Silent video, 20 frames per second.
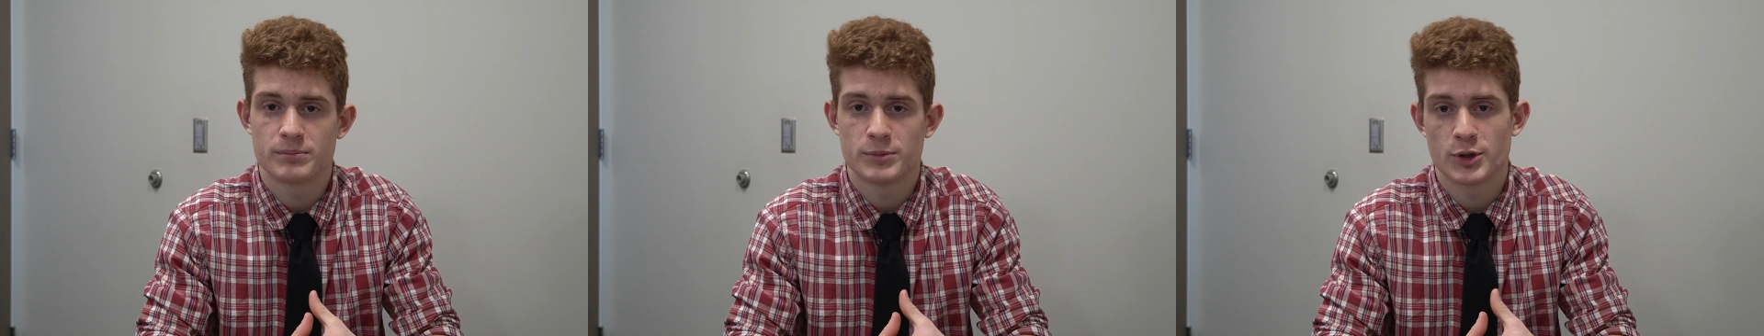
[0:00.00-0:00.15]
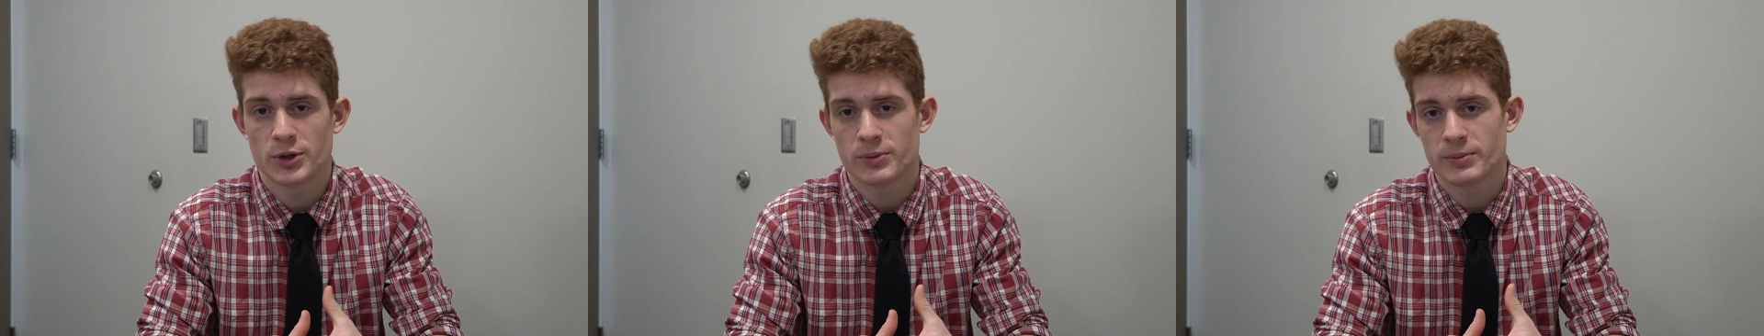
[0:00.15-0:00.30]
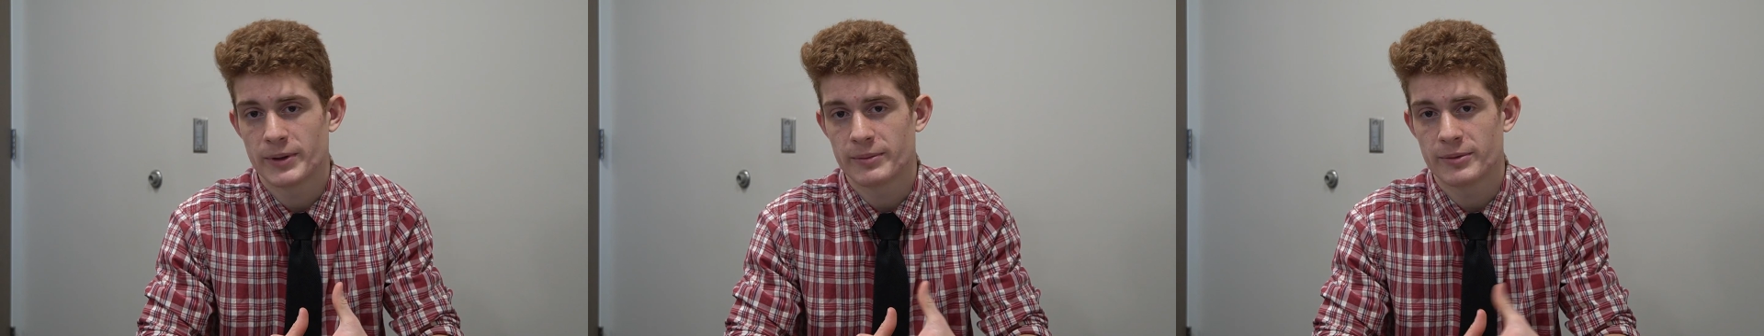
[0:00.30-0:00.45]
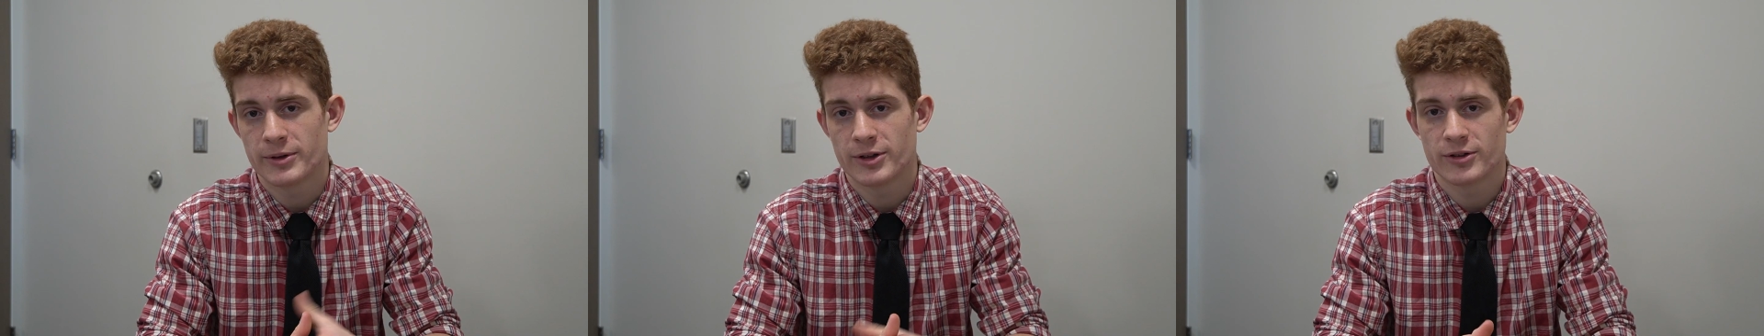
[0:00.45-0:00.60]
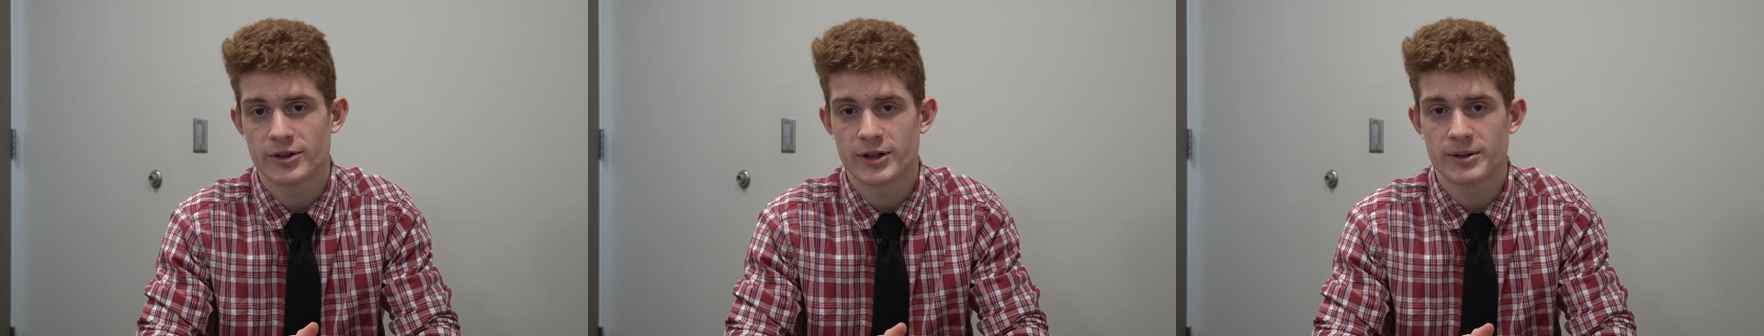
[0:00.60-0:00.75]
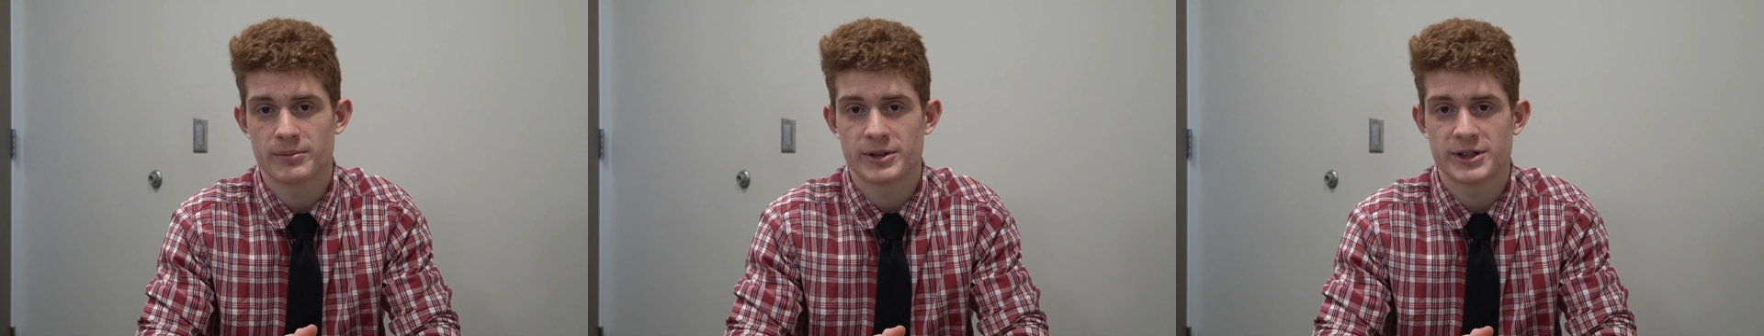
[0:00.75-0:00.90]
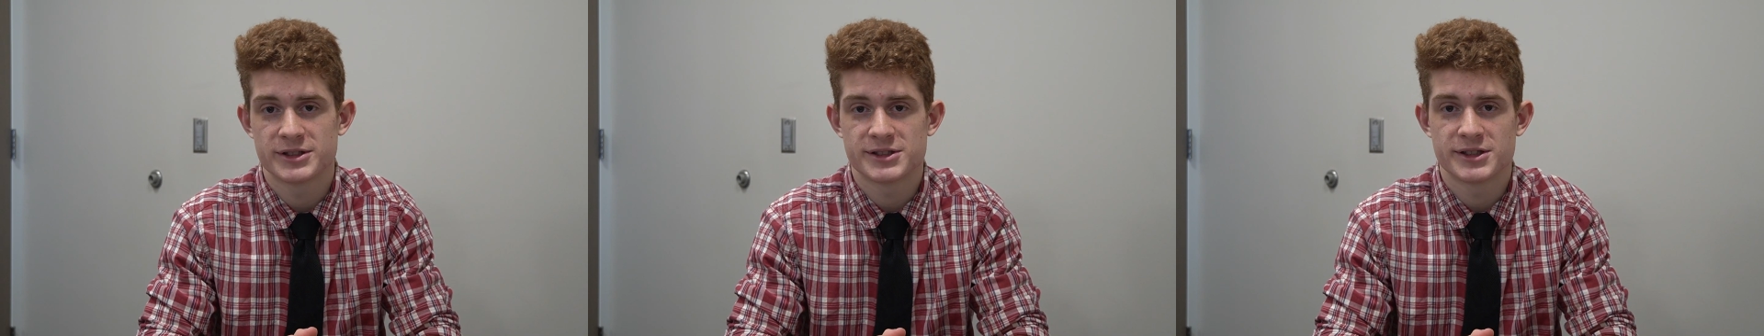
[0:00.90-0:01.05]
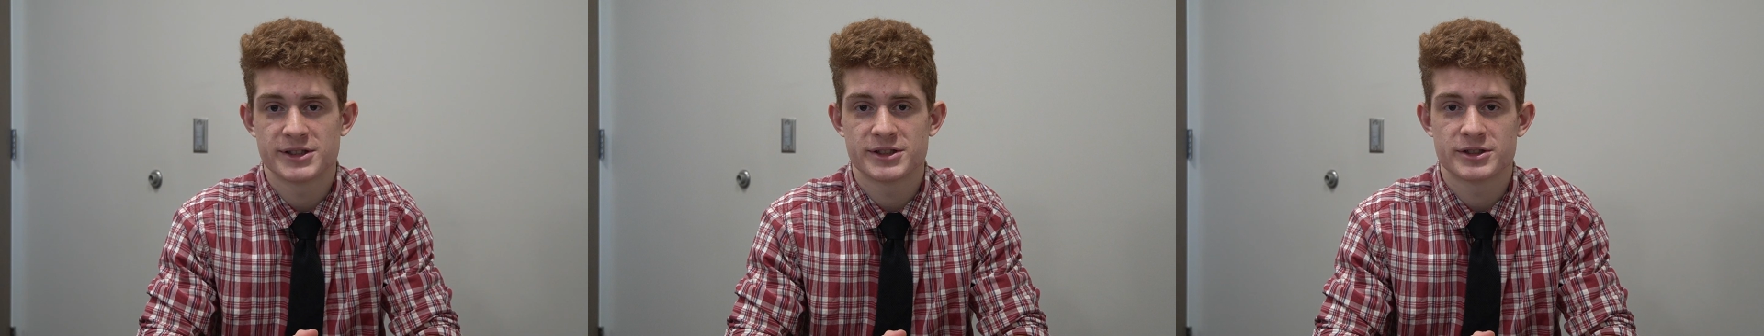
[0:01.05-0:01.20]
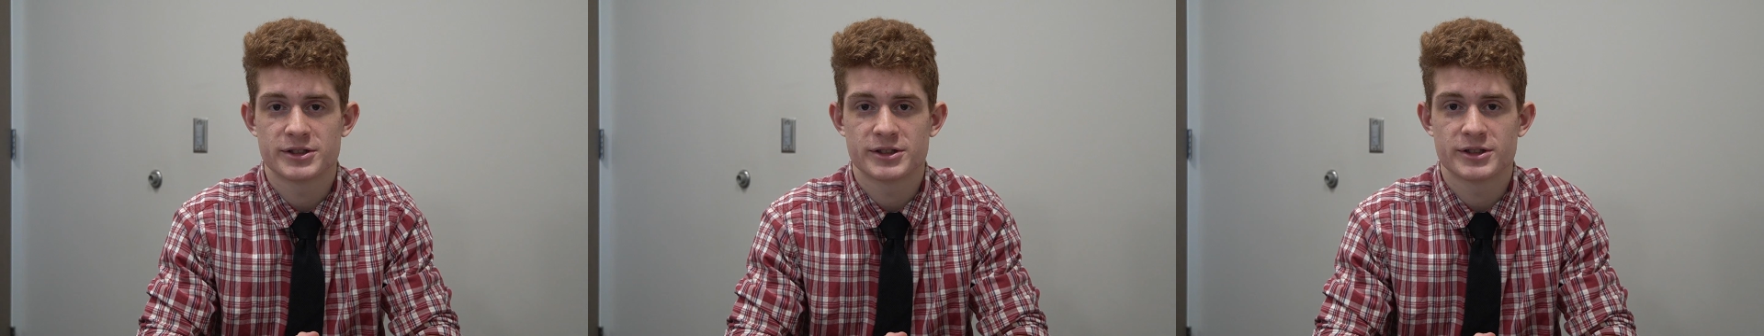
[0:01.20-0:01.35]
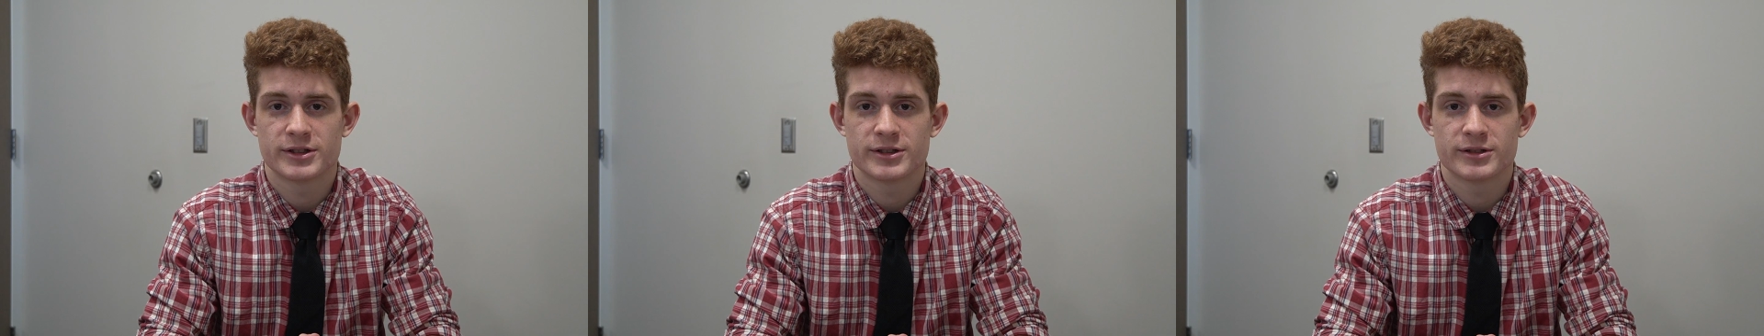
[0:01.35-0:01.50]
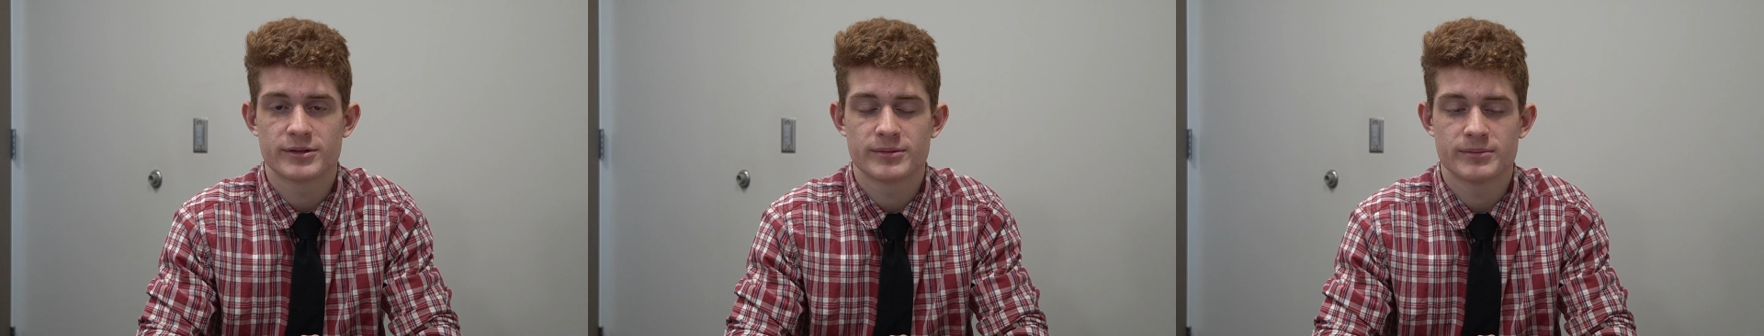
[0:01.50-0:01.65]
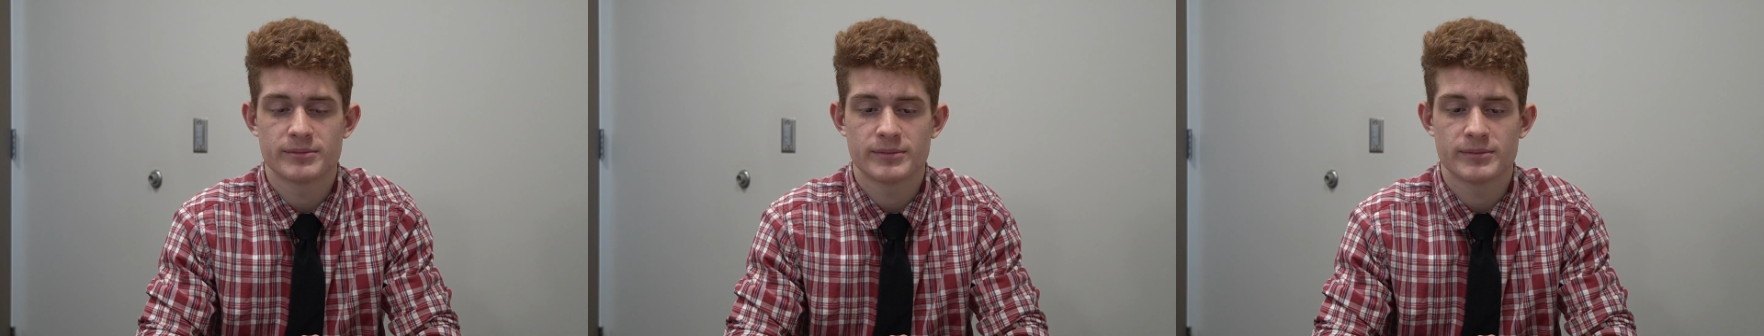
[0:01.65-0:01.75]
both my brother and my sister.